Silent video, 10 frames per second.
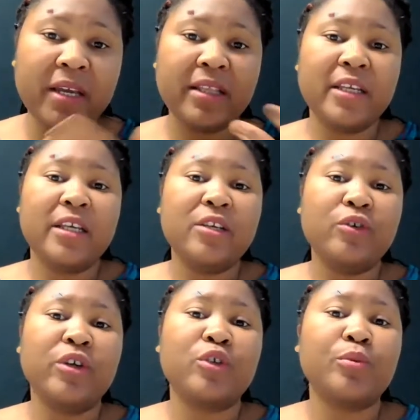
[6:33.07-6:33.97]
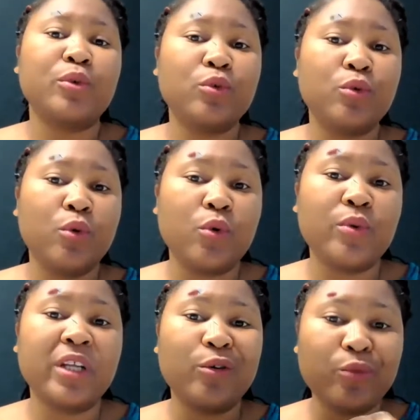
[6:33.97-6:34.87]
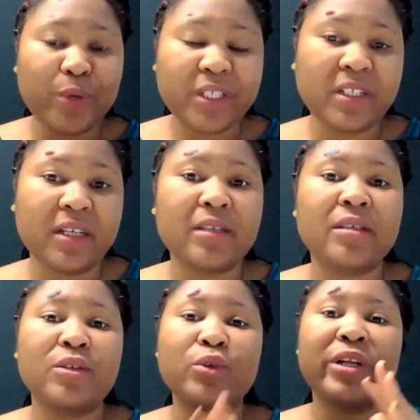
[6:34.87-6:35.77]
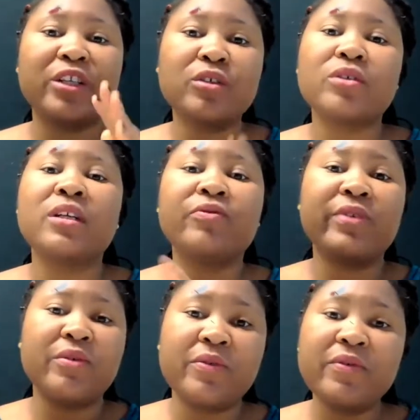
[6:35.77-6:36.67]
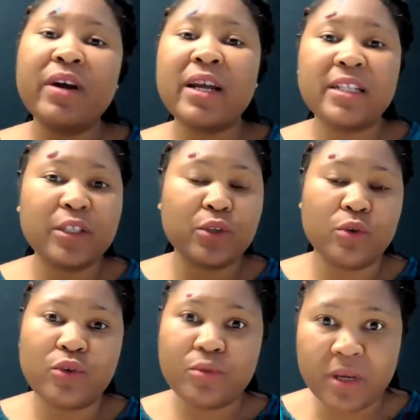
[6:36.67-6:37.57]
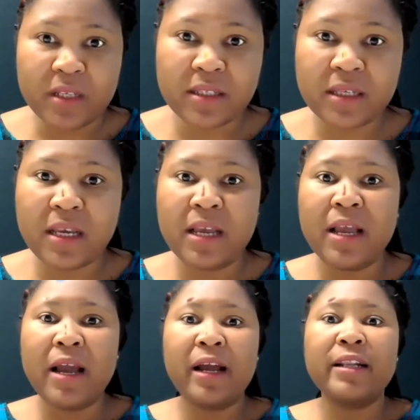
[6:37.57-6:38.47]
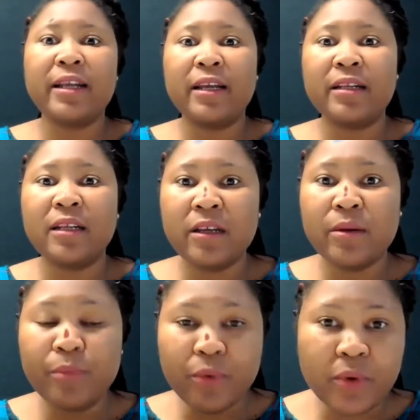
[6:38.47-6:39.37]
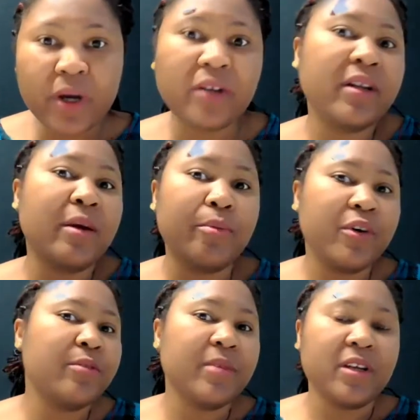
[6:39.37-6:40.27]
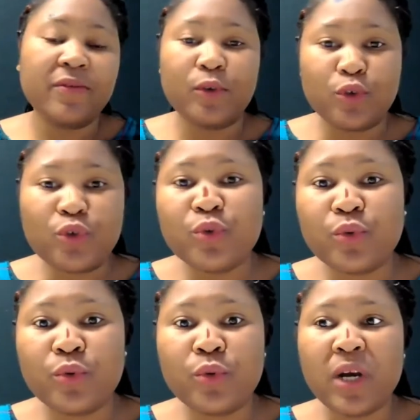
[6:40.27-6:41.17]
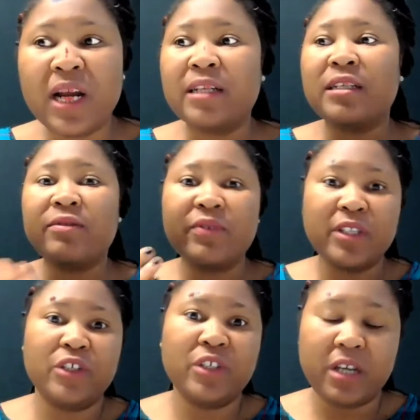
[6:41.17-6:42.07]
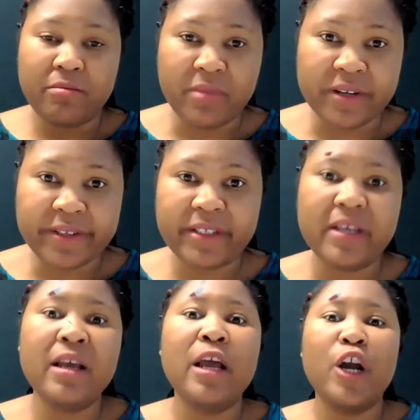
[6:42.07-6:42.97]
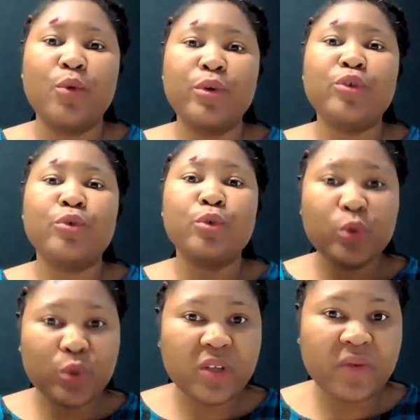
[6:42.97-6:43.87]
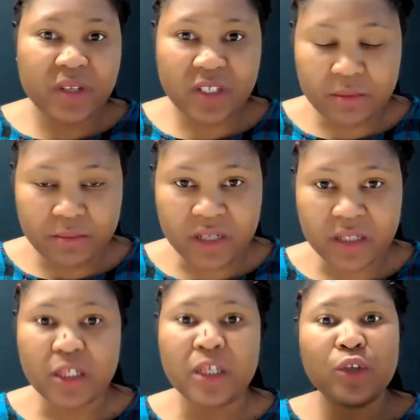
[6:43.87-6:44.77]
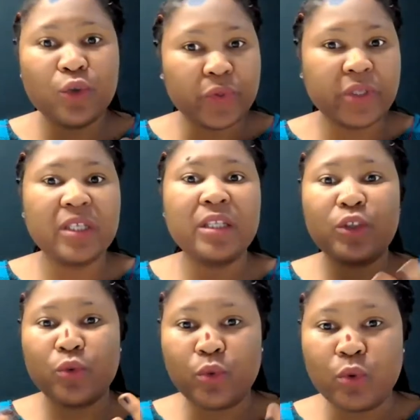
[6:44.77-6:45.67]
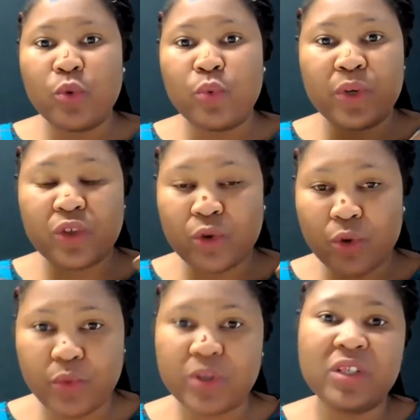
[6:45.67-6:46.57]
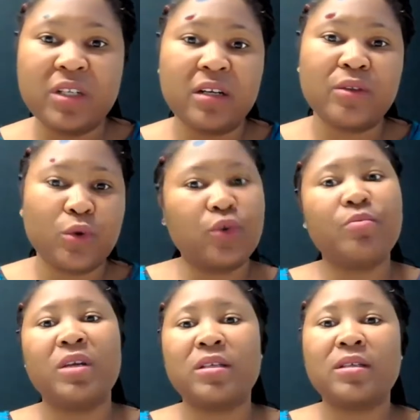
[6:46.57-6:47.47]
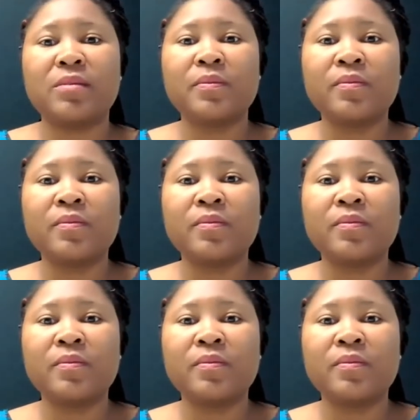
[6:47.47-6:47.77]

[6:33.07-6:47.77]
You're supposed to go with the originals. So they're just going to verify these documents and then book another appointment for you at the Finnish embassy. And when you go to the Finnish embassy, you still need to go with your original documents.